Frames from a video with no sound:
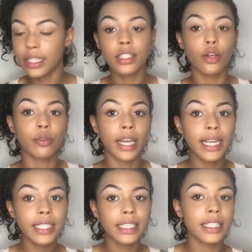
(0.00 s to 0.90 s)
So
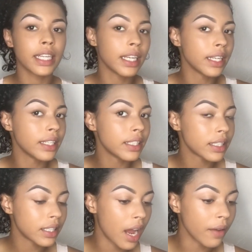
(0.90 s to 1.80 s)
next
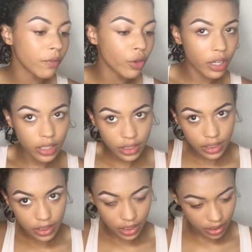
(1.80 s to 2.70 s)
it's time for
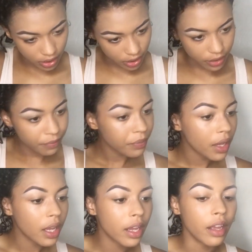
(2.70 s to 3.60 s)
concealer.
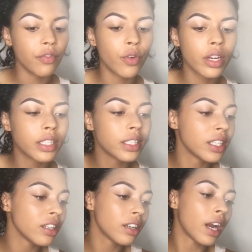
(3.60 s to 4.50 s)
And for
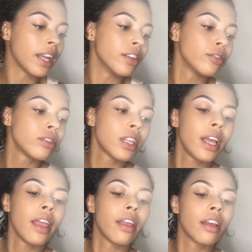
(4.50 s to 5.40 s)
concealer I use
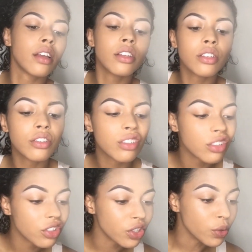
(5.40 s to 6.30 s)
like
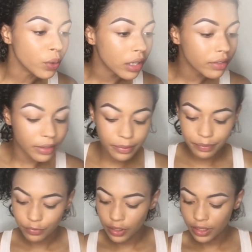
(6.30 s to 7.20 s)
2 of
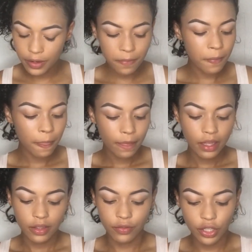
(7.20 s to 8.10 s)
them really.
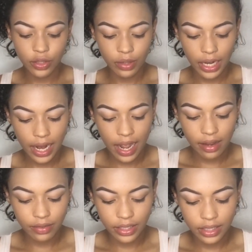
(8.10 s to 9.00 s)
The first one I
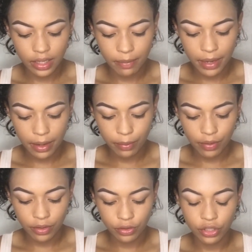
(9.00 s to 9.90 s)
have is the Makeup
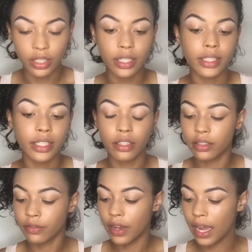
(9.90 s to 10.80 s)
Revolution Conceal
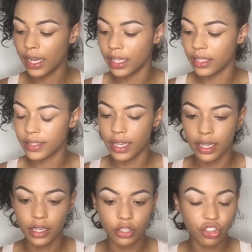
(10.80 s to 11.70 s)
and Define in
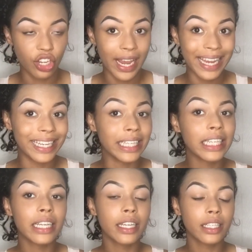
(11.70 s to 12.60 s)
the shade
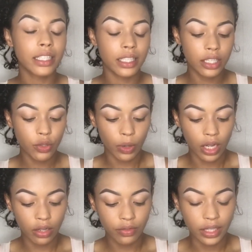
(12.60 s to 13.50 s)

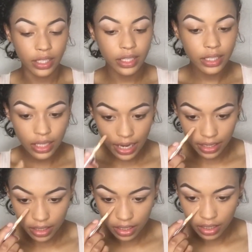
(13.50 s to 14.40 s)
C12. And this is
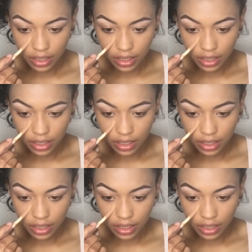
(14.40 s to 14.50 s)
like